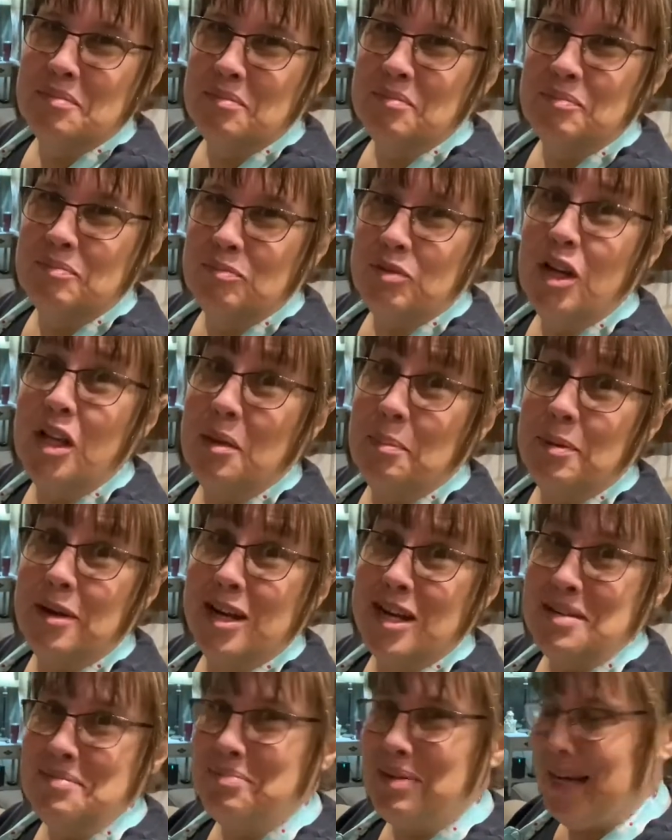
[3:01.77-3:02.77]
probably
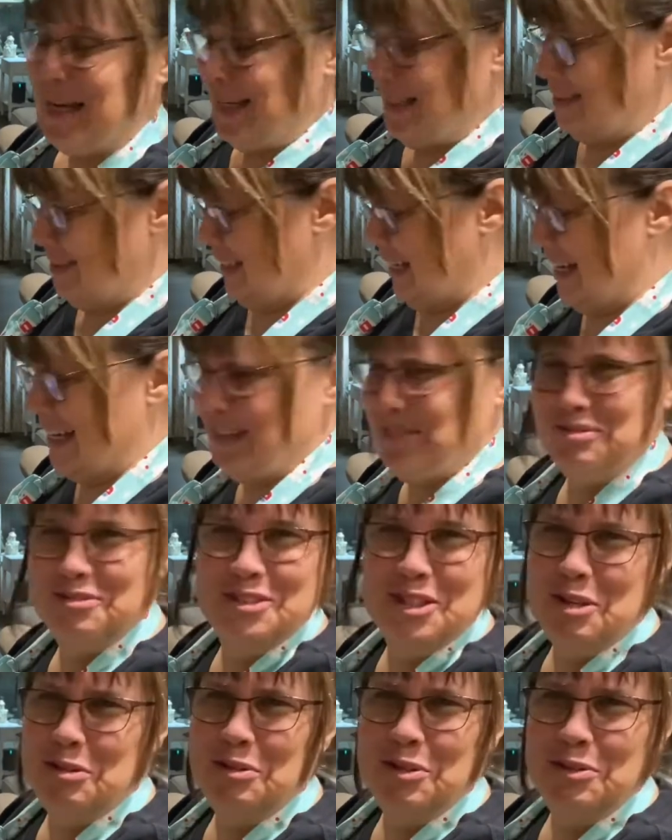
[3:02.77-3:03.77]
pecan pie. I don't
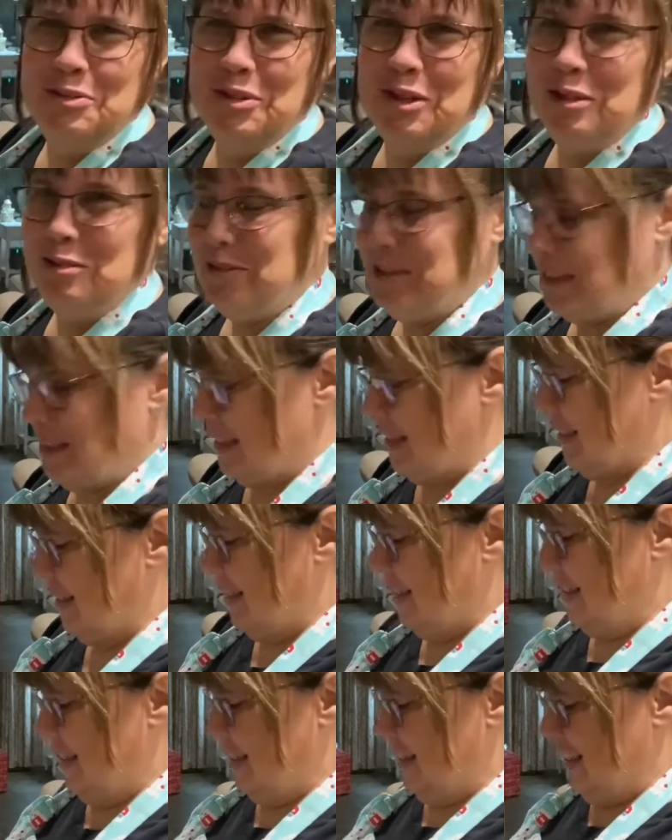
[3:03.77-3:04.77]
know. Who knows?
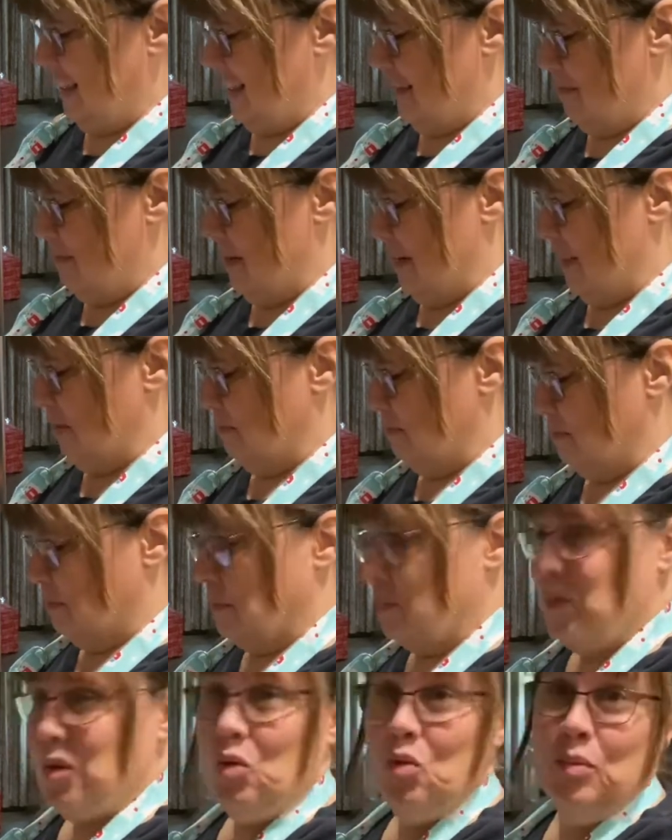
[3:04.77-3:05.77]
But
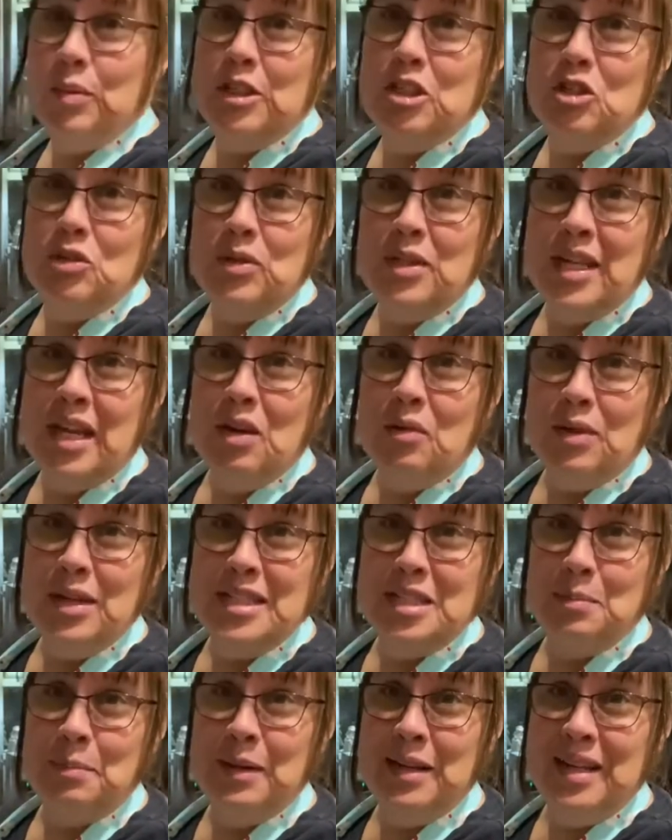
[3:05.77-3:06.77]
we'll be doing that
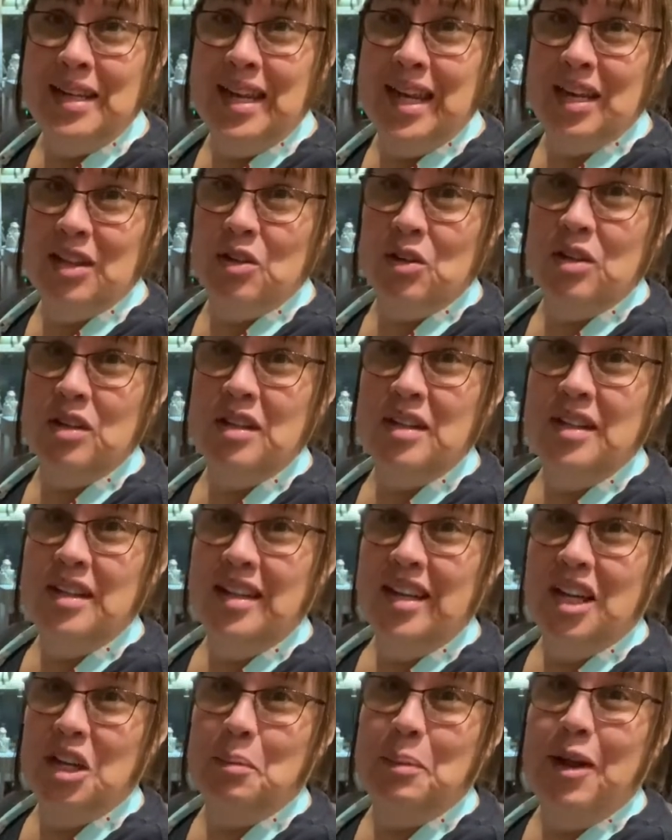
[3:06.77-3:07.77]
recipe together.
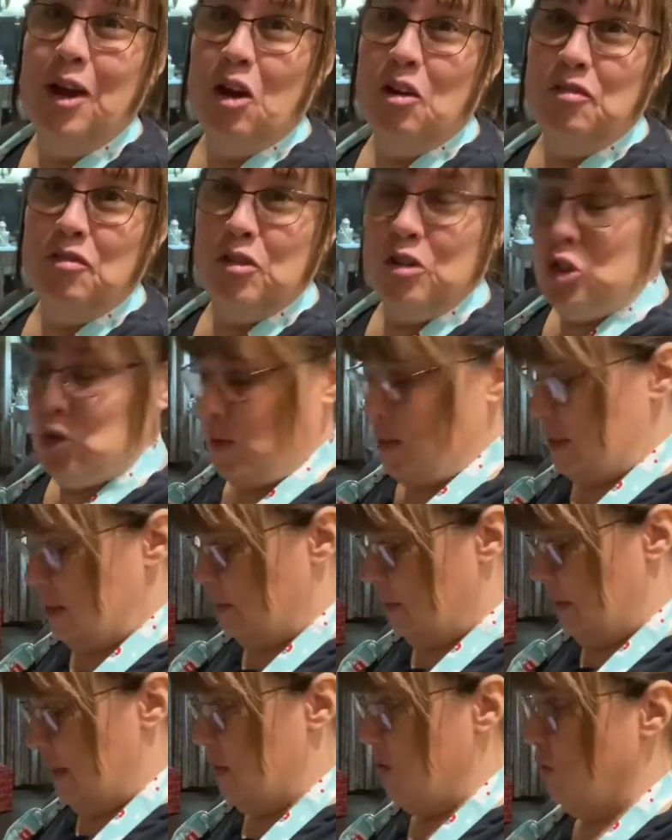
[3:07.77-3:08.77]
It'll be our first recipe that